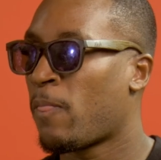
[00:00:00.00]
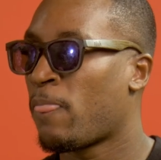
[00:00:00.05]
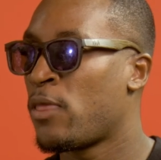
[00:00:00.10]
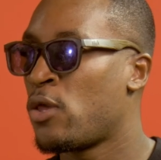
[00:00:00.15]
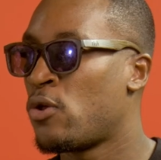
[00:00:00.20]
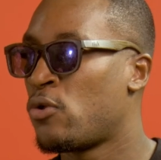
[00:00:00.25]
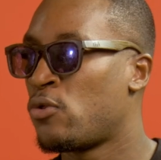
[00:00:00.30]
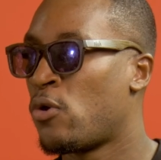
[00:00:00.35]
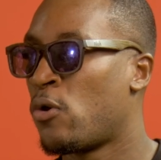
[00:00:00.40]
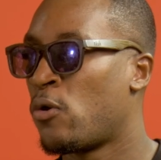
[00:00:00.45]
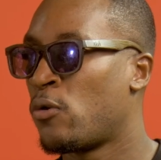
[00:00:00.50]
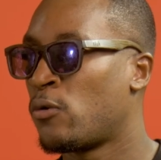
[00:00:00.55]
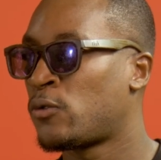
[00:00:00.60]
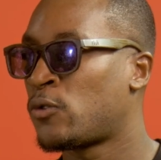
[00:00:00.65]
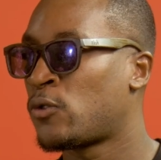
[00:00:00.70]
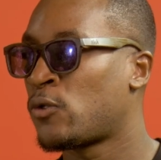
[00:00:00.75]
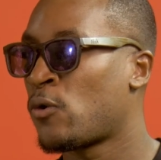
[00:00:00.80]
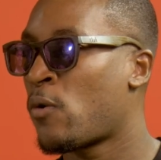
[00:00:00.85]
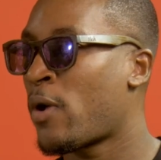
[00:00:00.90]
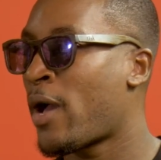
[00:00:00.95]
you know?
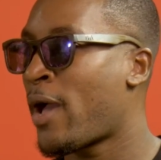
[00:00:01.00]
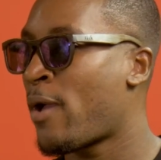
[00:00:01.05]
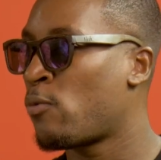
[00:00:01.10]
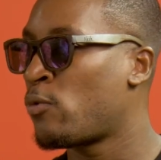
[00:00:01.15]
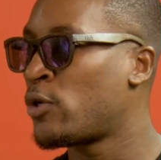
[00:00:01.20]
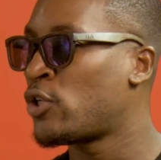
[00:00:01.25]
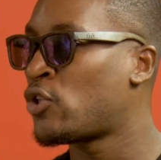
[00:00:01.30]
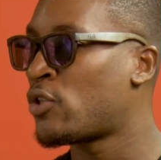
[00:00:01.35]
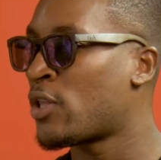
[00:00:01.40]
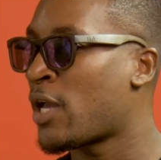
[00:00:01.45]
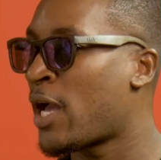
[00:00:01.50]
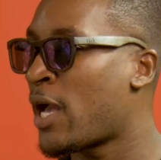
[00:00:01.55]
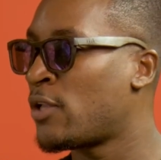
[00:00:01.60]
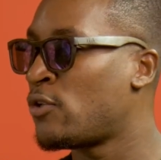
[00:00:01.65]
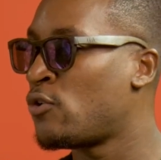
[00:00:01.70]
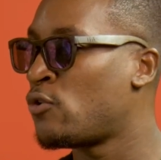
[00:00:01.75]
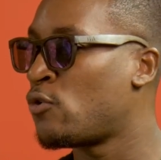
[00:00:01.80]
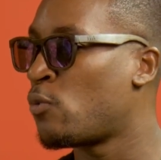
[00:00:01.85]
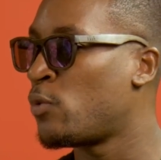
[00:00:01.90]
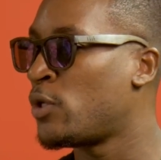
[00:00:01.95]
So I wish that,
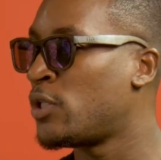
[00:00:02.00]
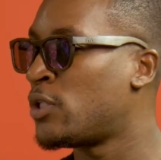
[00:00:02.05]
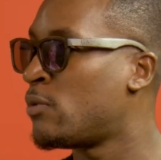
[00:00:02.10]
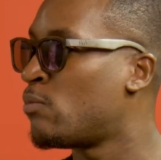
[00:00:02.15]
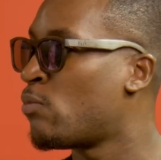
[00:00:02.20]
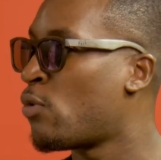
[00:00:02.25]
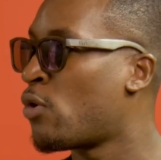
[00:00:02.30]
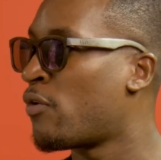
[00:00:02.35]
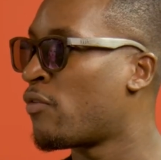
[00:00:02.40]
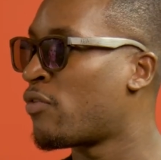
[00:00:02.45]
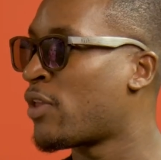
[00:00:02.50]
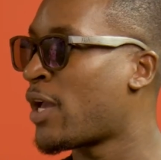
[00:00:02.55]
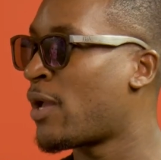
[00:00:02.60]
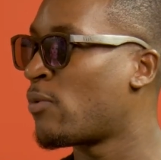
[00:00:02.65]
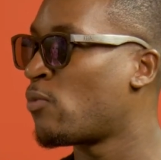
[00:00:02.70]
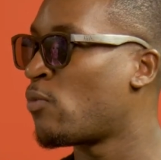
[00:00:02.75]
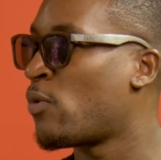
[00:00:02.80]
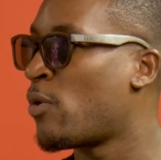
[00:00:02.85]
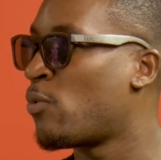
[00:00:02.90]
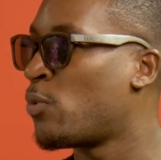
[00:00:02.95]
you know, we did more of
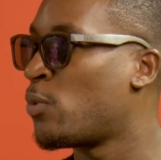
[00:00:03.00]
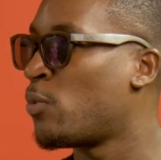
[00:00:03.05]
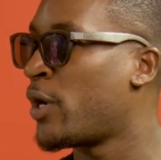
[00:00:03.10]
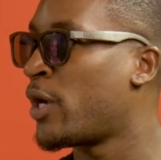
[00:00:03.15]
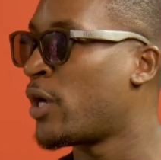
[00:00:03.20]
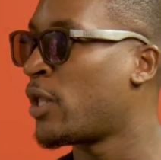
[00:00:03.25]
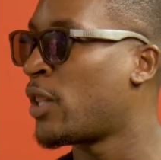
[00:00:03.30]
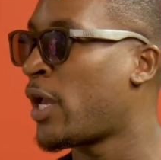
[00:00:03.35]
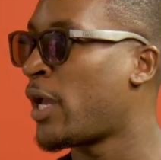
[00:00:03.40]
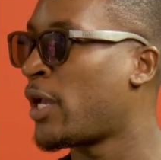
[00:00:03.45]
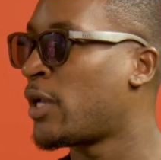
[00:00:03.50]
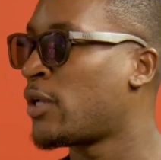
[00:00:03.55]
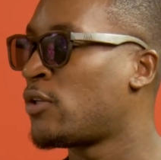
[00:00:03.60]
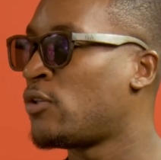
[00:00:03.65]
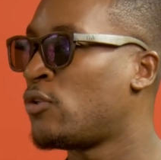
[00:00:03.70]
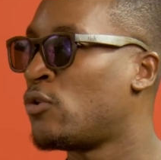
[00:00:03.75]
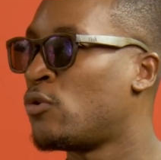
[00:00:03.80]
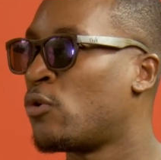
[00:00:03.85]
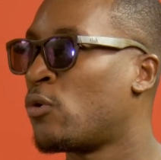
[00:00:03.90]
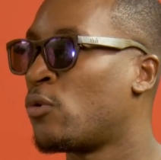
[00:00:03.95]
that when we're like,
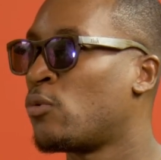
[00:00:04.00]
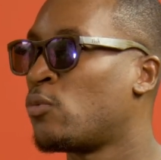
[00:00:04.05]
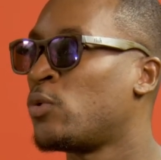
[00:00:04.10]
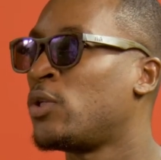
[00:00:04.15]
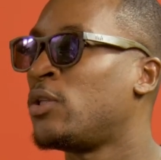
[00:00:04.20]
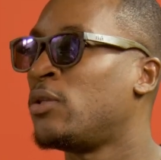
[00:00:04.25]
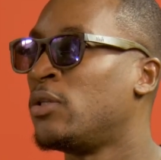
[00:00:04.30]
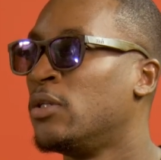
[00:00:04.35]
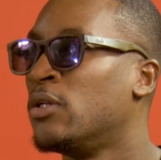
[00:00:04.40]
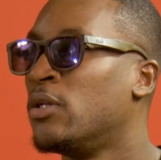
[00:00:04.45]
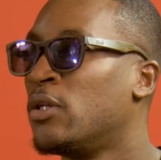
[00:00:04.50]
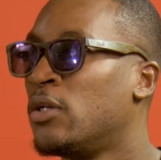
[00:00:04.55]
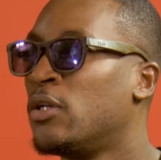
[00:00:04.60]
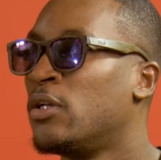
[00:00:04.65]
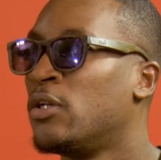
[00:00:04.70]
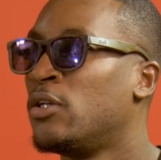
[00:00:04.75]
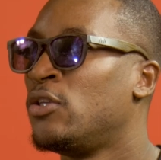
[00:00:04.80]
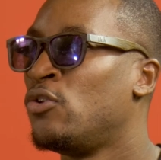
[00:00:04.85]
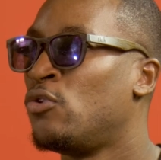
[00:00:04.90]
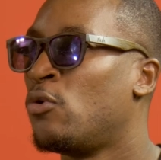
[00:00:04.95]
you know, we...
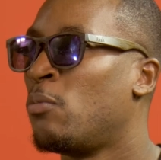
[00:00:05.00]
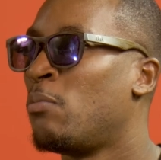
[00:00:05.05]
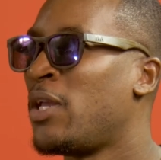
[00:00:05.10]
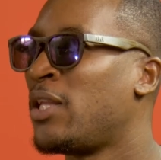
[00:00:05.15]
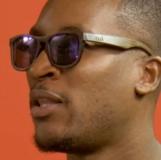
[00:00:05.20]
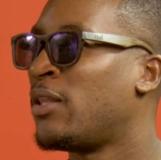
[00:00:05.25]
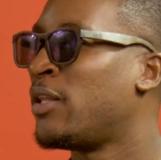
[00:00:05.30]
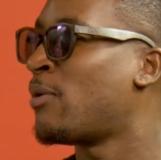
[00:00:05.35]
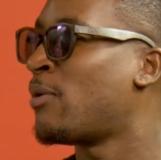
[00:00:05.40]
You know, made a